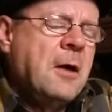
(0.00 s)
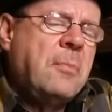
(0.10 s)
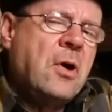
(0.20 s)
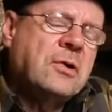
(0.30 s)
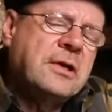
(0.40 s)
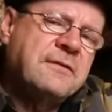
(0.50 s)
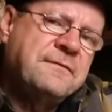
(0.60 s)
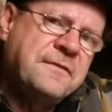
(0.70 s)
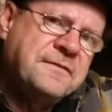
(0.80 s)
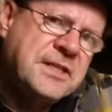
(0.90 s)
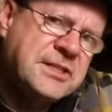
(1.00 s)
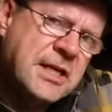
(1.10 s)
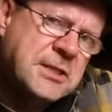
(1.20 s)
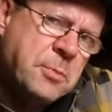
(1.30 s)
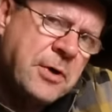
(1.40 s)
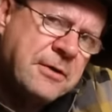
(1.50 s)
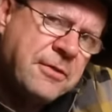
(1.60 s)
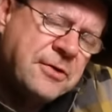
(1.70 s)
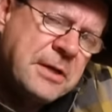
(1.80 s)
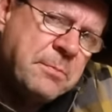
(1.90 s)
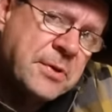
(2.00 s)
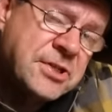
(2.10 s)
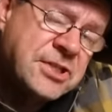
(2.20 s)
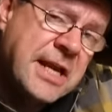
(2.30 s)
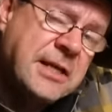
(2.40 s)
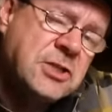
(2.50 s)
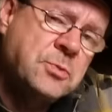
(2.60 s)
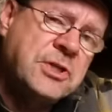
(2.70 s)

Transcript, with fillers: Bottled at 56.3%,